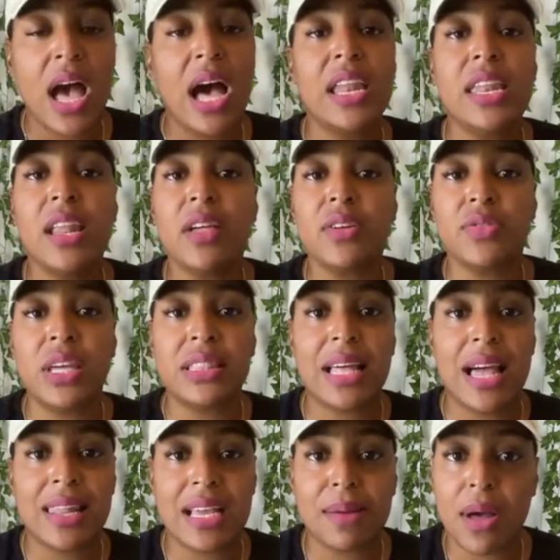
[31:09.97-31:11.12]
Another thing
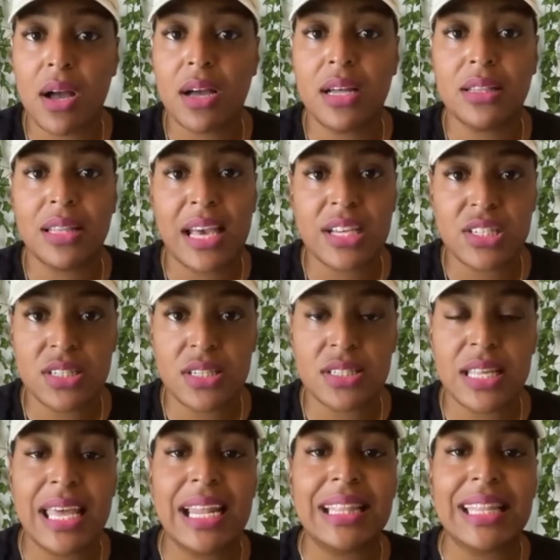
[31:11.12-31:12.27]
that I like about
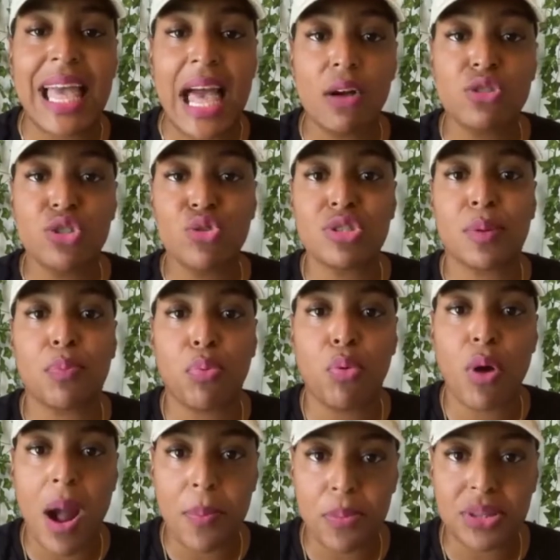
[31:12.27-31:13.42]
collections, it allows you to
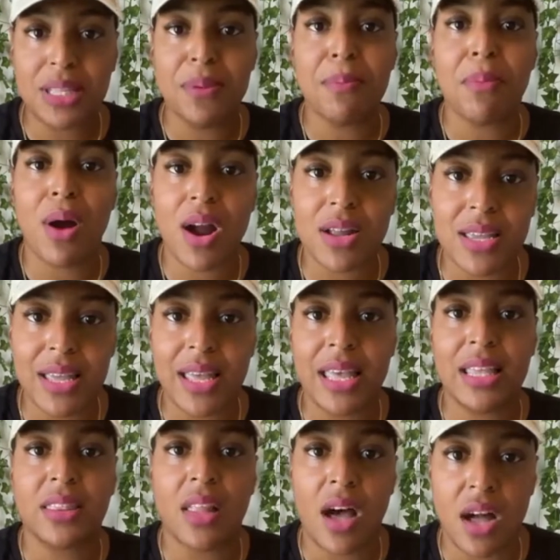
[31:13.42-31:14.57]
properly market
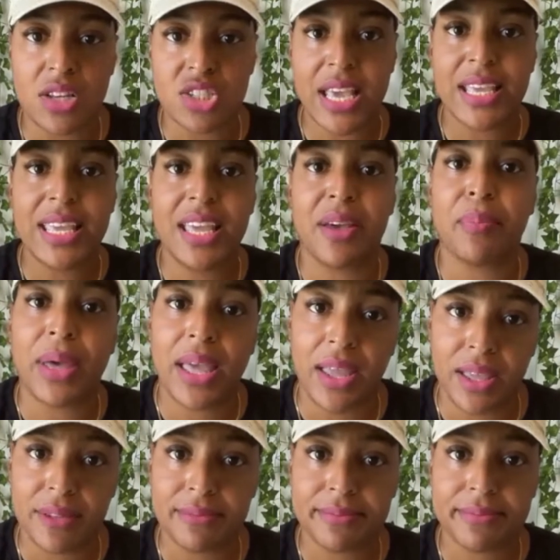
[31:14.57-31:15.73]
and launch a campaign.